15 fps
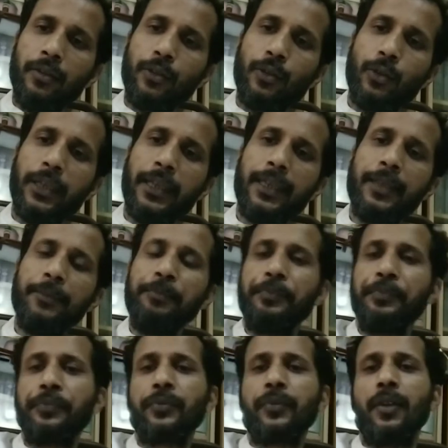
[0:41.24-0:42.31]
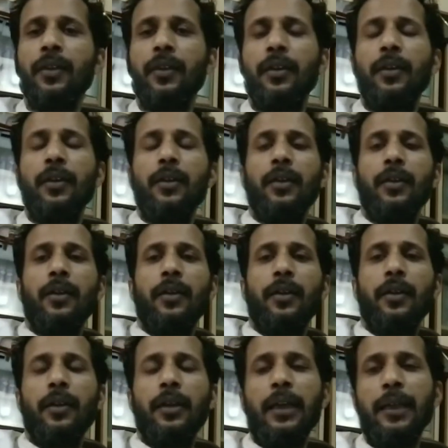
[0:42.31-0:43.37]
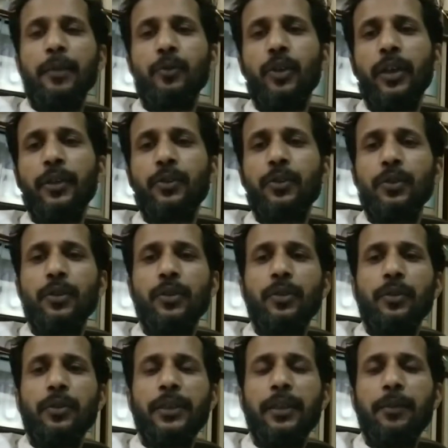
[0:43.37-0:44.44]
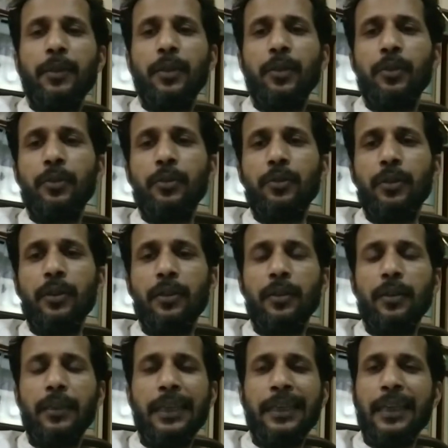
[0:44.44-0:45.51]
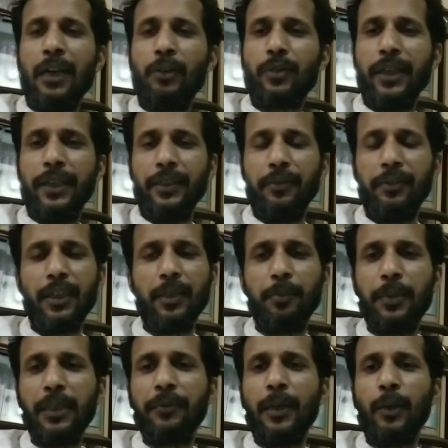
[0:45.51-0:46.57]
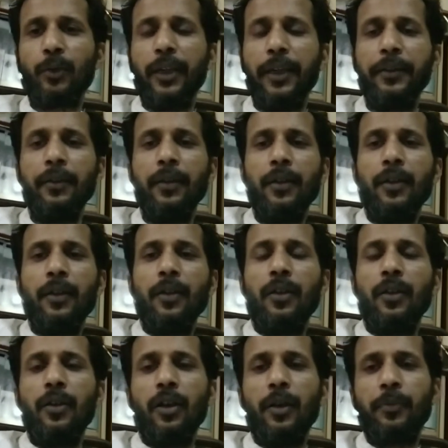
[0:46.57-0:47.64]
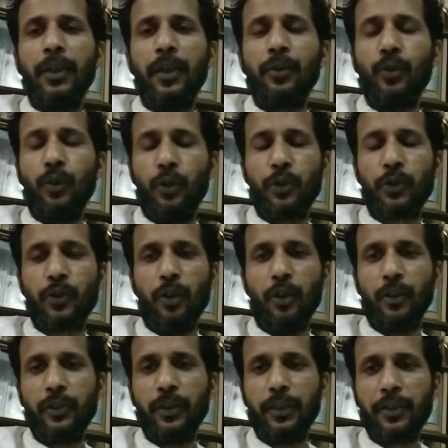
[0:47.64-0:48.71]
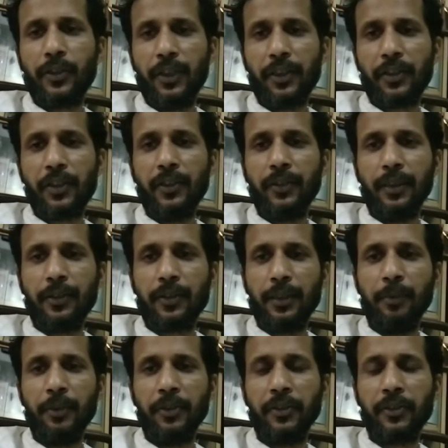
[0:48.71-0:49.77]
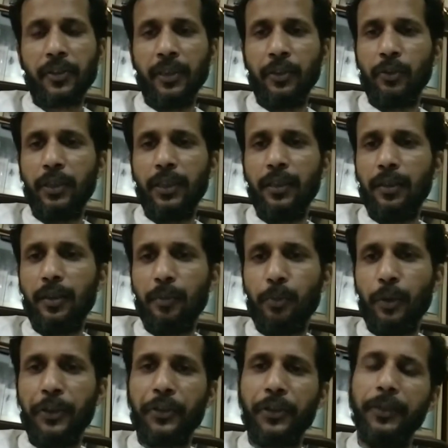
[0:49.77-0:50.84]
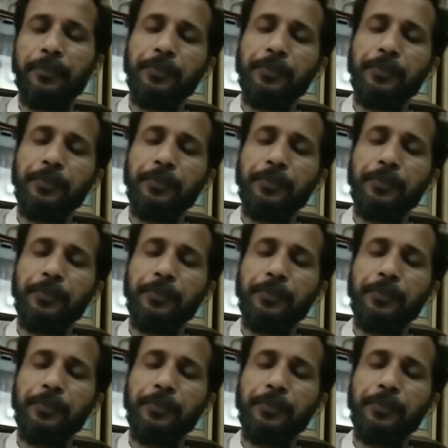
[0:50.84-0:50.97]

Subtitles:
Today I am going to give you an outline, a very brief outline of the course called 16th and 17th century poetry.